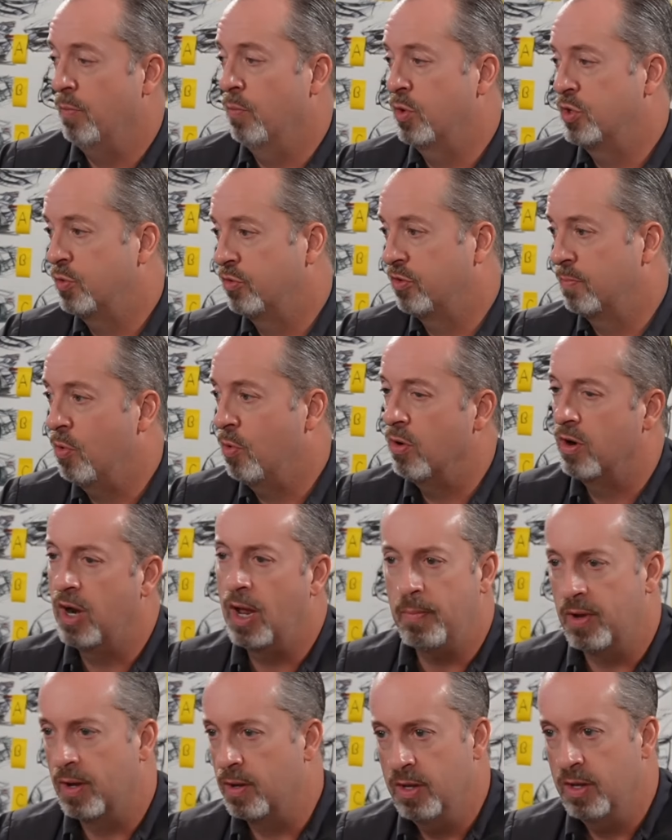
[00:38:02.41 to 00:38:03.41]
which was important.
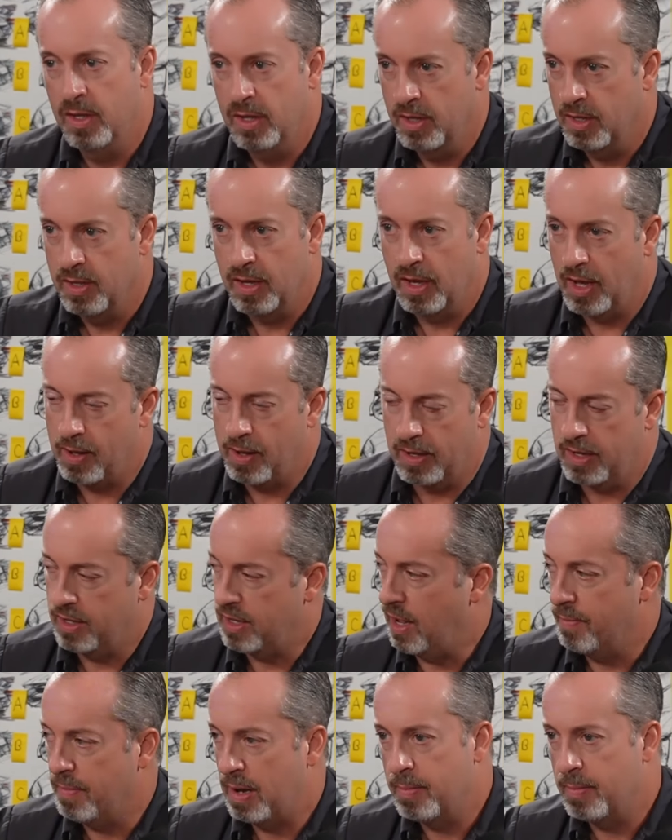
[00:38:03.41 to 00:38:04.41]
I'm a